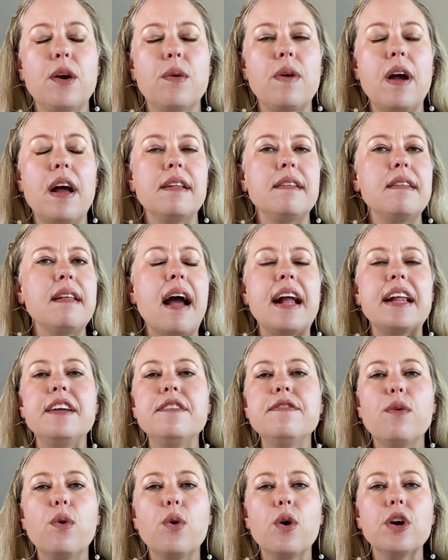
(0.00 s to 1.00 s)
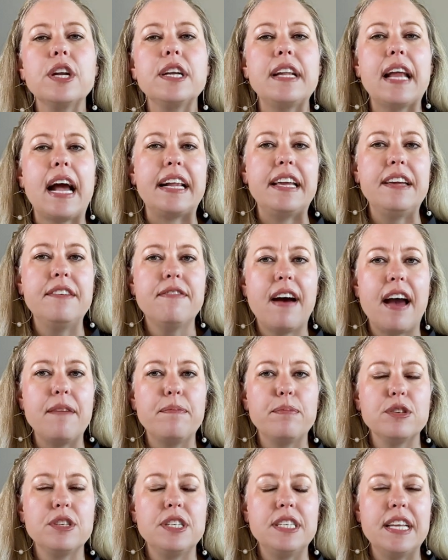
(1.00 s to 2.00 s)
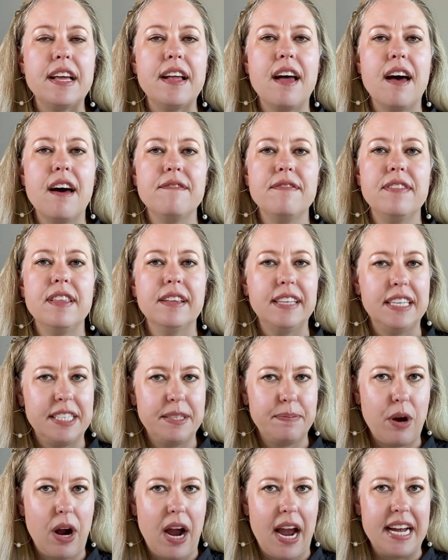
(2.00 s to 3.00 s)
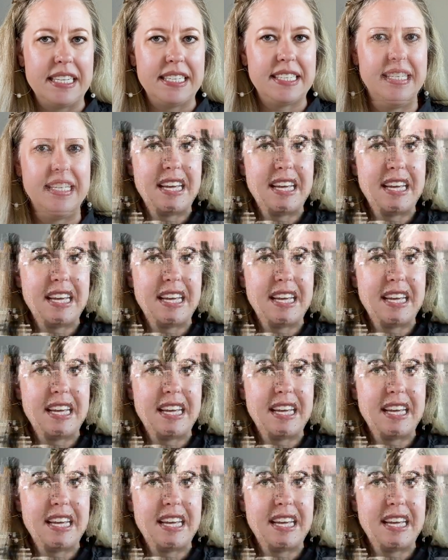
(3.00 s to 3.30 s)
around 94 to 95% of the list price,